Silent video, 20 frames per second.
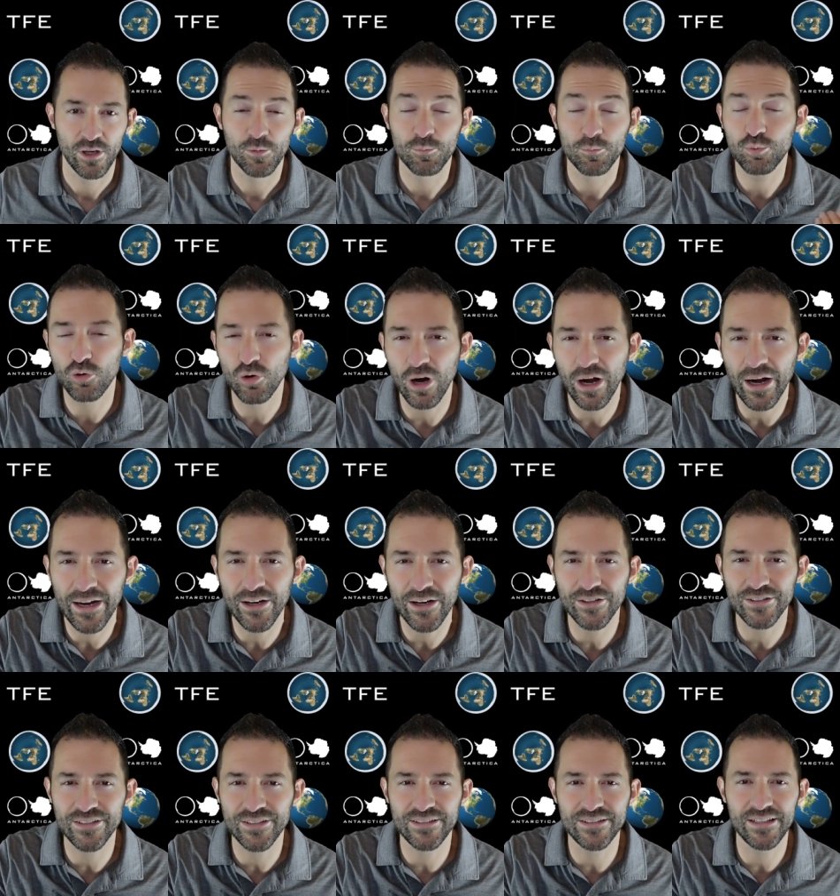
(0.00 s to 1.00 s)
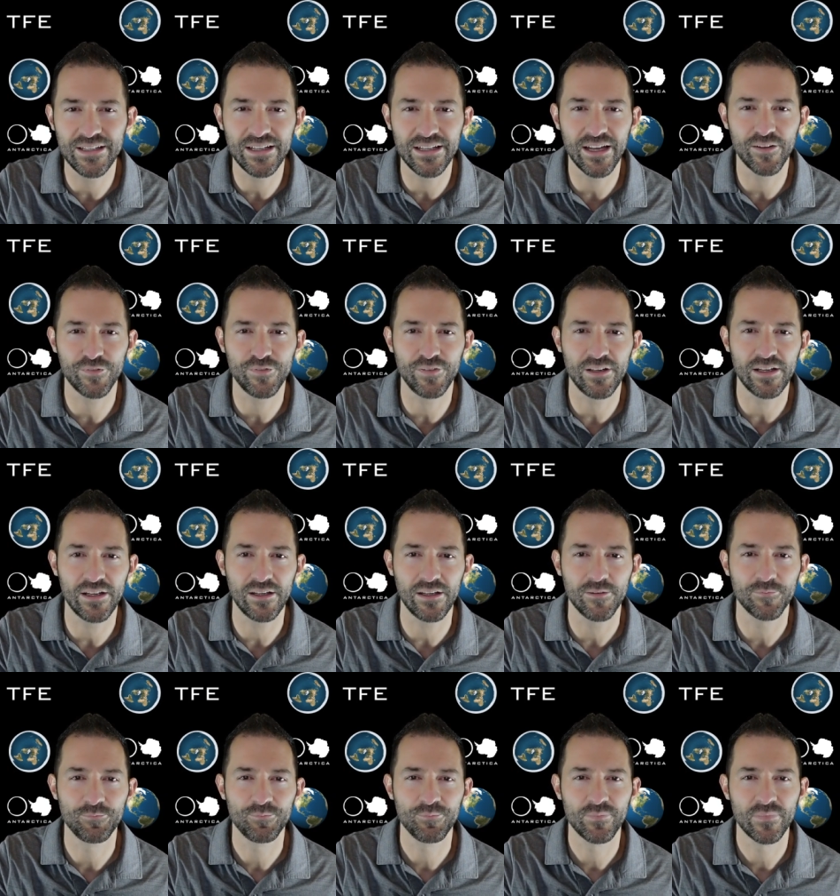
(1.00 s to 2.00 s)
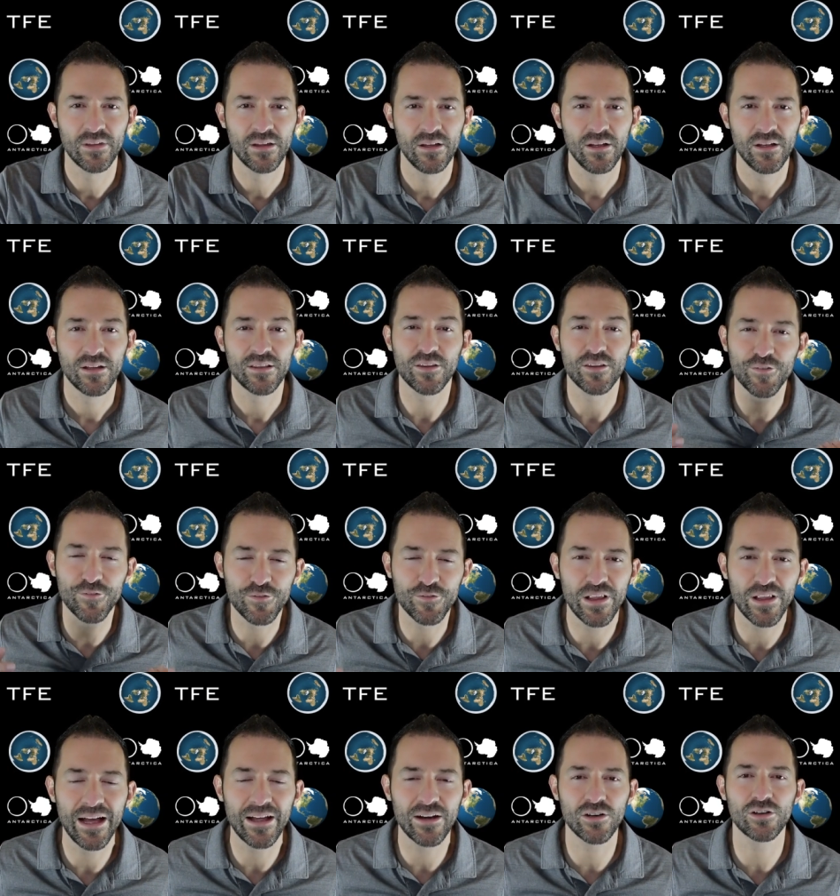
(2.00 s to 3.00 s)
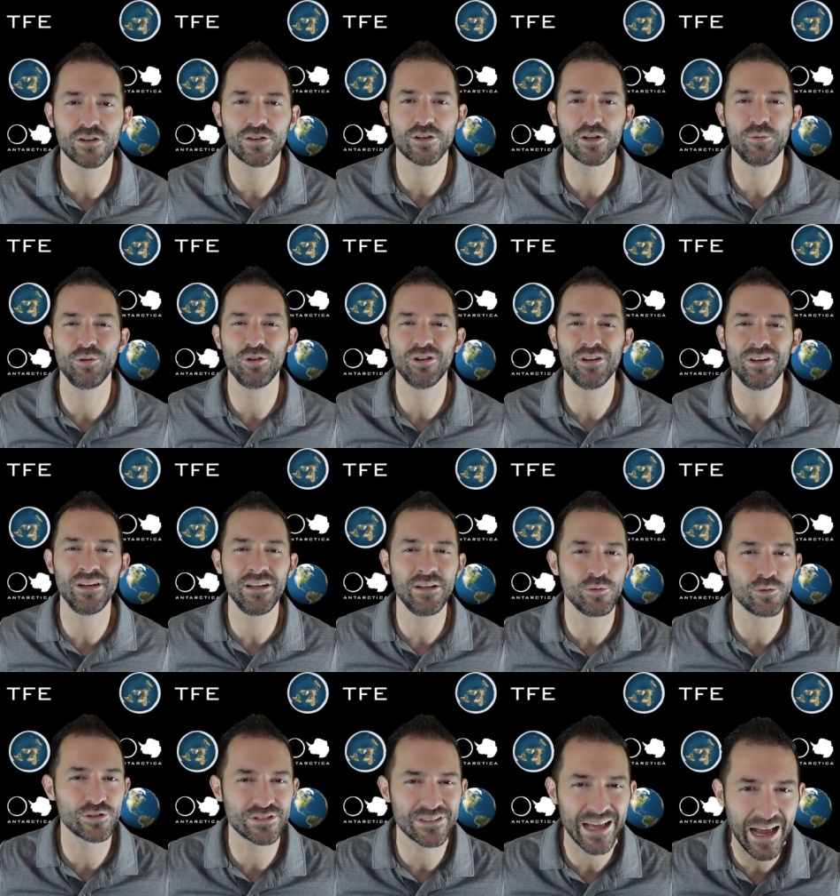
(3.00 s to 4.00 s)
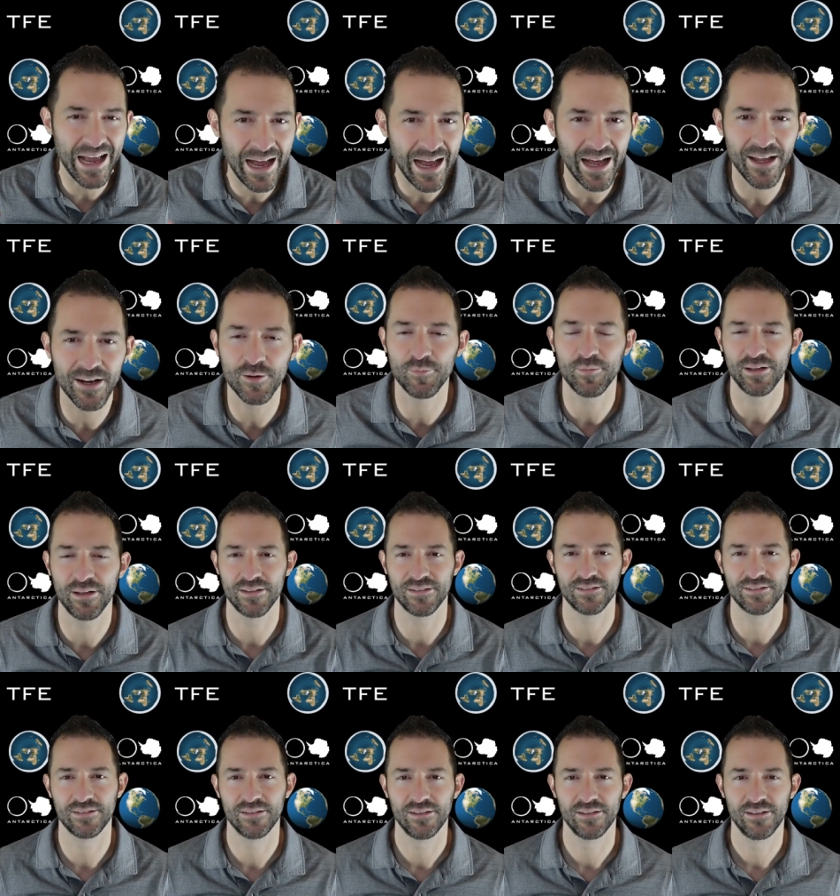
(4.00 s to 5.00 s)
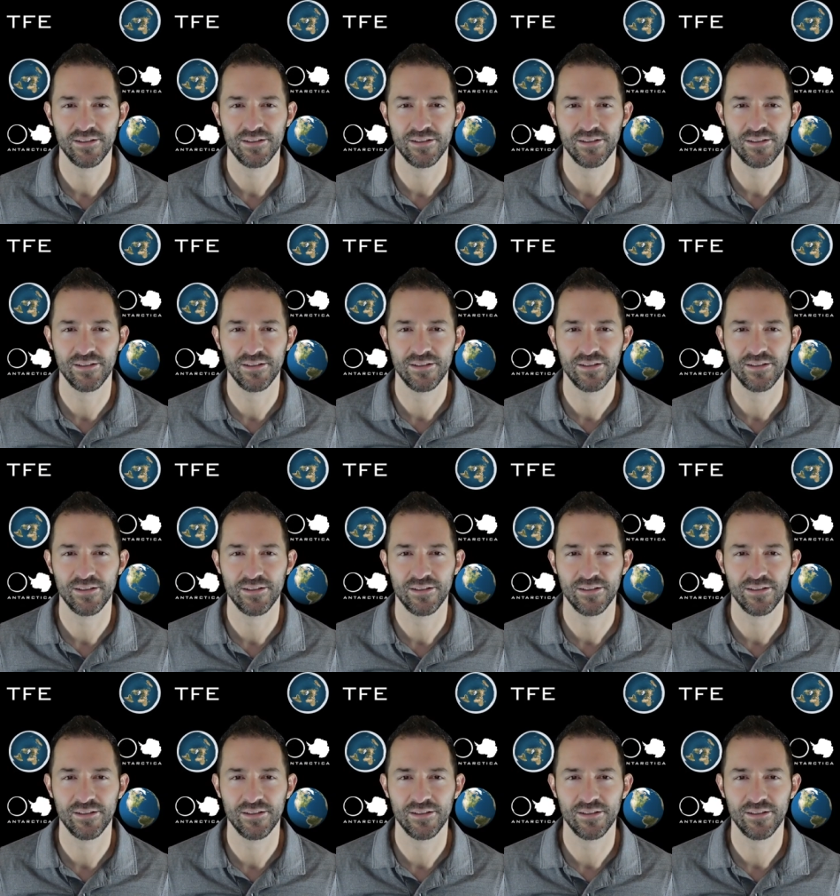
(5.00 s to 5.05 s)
Prior to TFE, the flat earth community was adamant